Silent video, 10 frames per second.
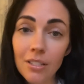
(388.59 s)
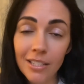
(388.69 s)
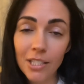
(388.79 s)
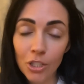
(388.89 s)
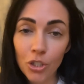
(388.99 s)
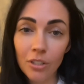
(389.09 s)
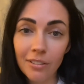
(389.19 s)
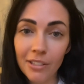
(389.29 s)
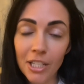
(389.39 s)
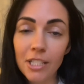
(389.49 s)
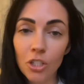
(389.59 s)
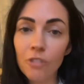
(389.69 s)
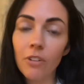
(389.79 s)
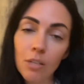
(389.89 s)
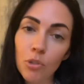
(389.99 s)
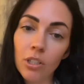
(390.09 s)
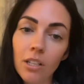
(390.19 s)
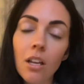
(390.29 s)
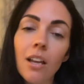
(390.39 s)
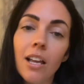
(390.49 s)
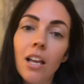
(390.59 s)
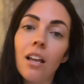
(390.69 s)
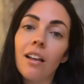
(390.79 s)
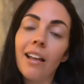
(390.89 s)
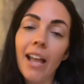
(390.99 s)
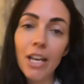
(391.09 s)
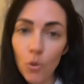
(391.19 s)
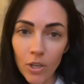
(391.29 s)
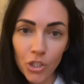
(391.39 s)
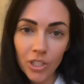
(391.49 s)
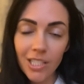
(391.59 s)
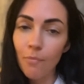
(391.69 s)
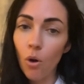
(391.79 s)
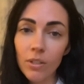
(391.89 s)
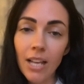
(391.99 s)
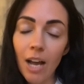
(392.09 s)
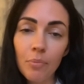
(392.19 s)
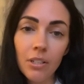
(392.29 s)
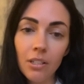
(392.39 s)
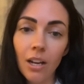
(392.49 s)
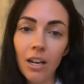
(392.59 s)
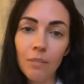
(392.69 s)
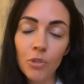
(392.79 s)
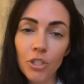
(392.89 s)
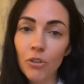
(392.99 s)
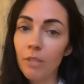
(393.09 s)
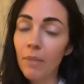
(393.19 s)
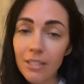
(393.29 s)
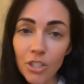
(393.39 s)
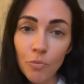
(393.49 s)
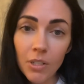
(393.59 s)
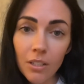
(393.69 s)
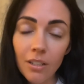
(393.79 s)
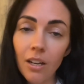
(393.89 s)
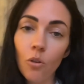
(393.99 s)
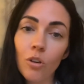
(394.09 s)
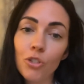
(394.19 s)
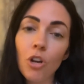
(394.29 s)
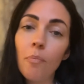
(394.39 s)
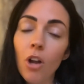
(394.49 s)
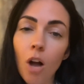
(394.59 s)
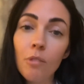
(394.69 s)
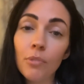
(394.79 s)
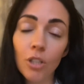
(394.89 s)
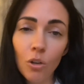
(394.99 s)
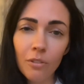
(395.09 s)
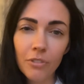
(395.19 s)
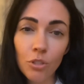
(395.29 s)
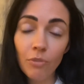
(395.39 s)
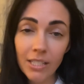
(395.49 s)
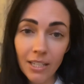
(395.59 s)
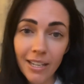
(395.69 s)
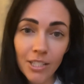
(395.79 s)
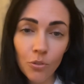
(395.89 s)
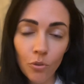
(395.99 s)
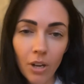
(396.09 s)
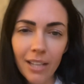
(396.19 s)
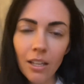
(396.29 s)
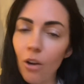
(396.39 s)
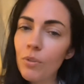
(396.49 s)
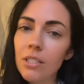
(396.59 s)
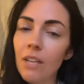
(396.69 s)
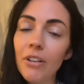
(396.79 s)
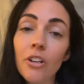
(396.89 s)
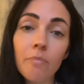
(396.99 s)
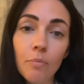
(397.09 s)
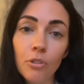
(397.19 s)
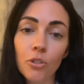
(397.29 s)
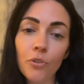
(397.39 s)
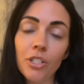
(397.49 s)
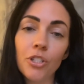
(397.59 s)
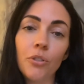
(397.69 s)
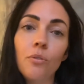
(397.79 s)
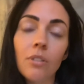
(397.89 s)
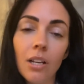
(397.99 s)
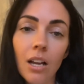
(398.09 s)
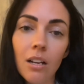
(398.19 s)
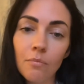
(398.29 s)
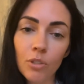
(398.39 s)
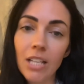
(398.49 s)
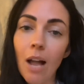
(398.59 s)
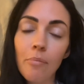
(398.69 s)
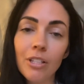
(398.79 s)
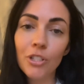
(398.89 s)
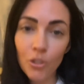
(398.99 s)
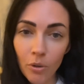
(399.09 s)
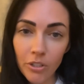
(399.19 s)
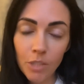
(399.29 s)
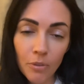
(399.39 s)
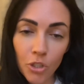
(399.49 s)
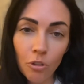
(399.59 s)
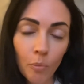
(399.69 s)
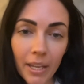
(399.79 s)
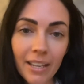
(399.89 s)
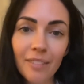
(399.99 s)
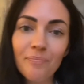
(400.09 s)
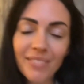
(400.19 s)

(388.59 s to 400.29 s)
It's such a funny book. Any questions, I'm always happy. You can direct message me or drop a comment below if this resonates, or I always love hearing people's stories too. What's happening to you on your spiritual awakening.